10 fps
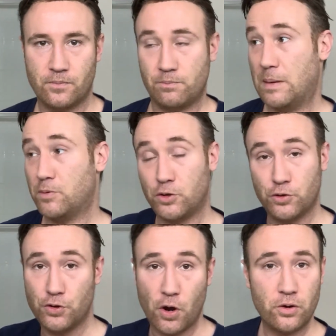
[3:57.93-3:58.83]
People you
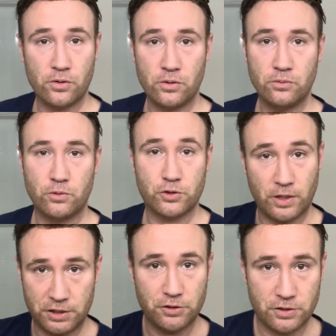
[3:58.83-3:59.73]
know will
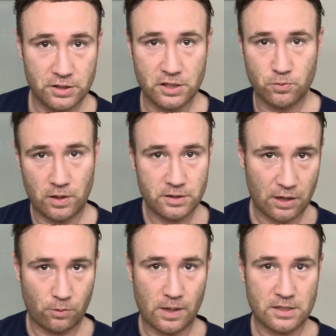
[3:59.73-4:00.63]
treat you just as well
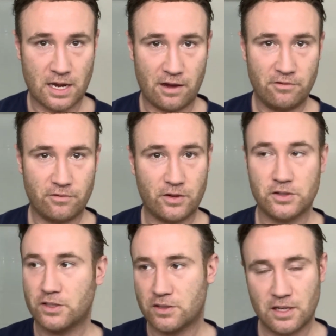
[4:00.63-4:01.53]
always have,
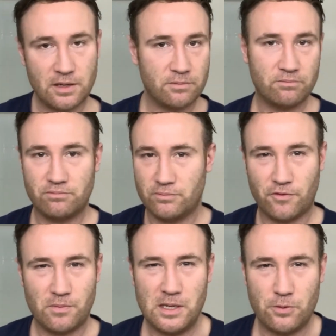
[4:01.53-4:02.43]
because they're
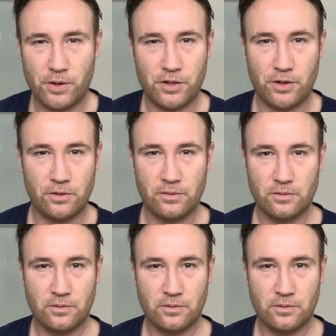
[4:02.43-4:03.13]
familiar with you.